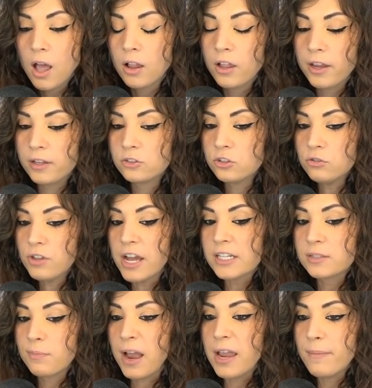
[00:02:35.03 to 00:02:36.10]
Like, dude,
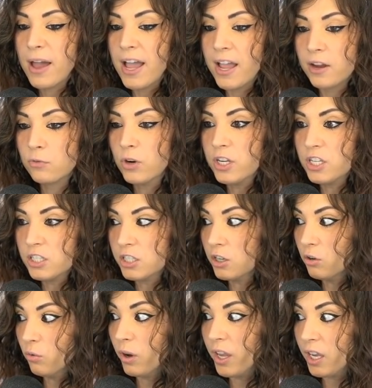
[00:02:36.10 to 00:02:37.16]
that's my bag. What are you
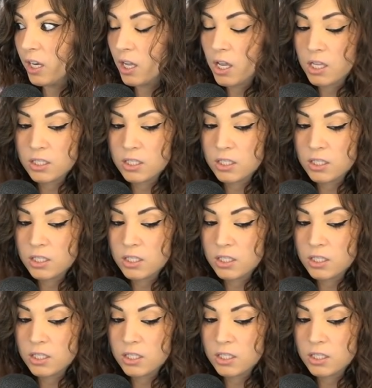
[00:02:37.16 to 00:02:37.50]
doing?